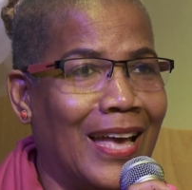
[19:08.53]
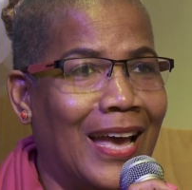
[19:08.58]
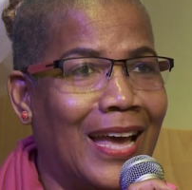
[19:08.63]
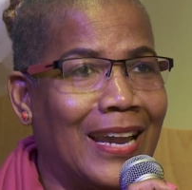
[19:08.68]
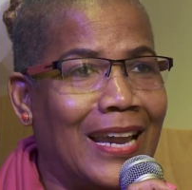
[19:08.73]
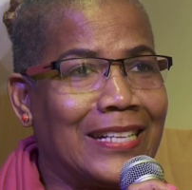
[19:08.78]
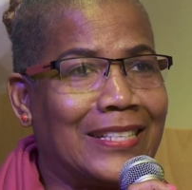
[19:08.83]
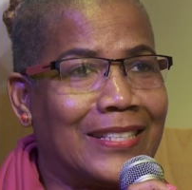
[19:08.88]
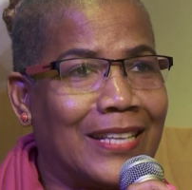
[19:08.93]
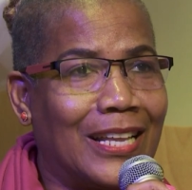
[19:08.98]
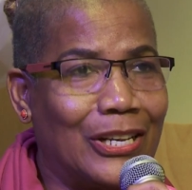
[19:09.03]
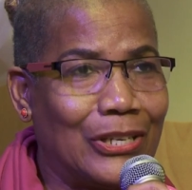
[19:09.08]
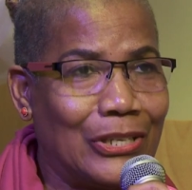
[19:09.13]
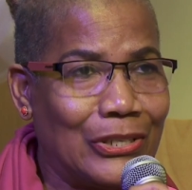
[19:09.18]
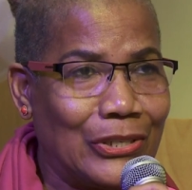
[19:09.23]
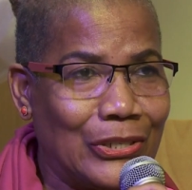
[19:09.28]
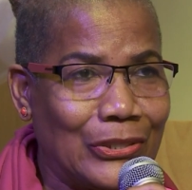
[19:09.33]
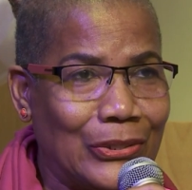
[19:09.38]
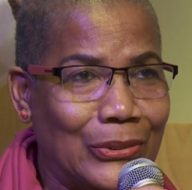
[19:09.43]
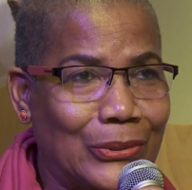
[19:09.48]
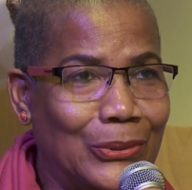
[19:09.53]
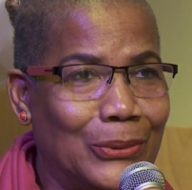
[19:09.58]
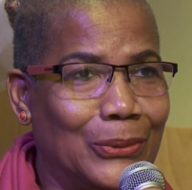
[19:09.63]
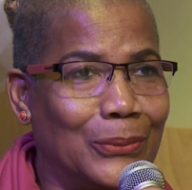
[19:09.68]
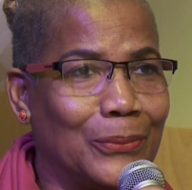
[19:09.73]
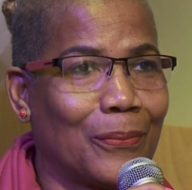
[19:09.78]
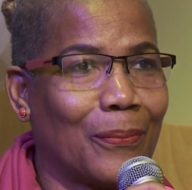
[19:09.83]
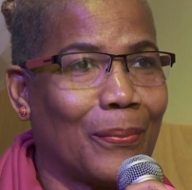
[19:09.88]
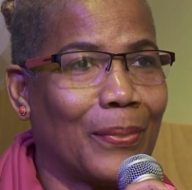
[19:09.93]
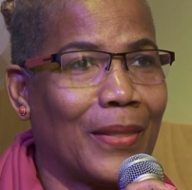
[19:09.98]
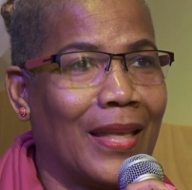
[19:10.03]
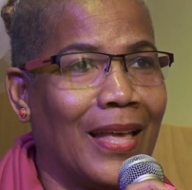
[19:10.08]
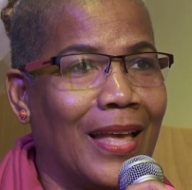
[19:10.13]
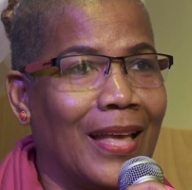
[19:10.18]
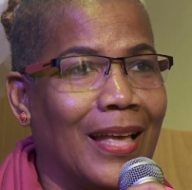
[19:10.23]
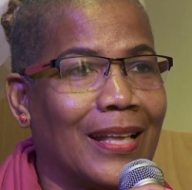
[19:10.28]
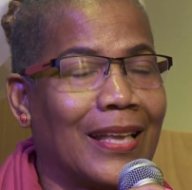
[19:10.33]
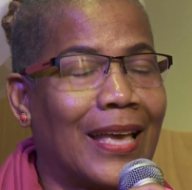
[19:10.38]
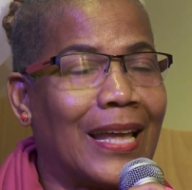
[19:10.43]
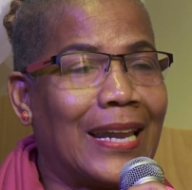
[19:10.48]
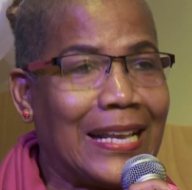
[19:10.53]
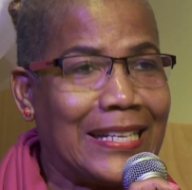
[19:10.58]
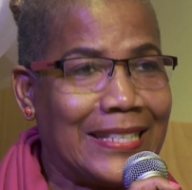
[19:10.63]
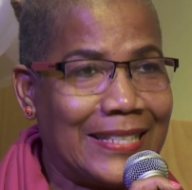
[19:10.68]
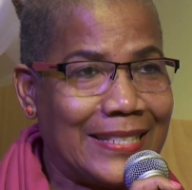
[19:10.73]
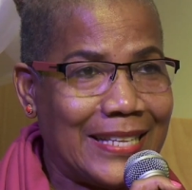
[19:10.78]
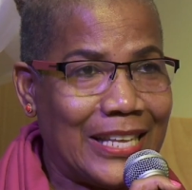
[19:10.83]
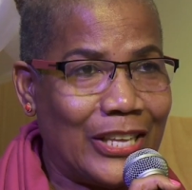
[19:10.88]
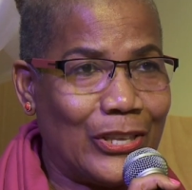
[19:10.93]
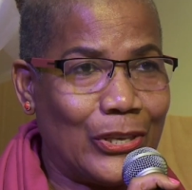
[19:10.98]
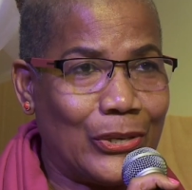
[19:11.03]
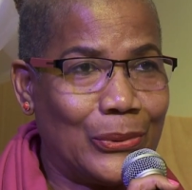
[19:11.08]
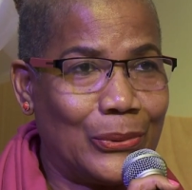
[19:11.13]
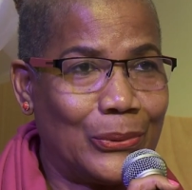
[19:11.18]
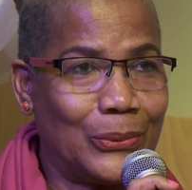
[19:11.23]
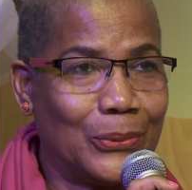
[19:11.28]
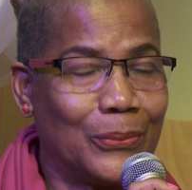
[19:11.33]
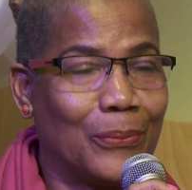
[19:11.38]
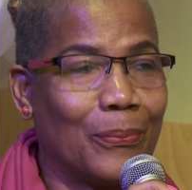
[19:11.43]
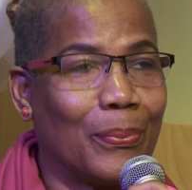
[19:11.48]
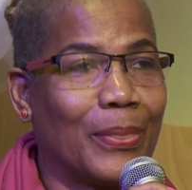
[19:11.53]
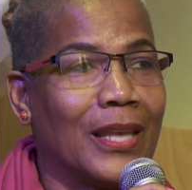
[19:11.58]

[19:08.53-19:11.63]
And I said, Lulu, can I see you?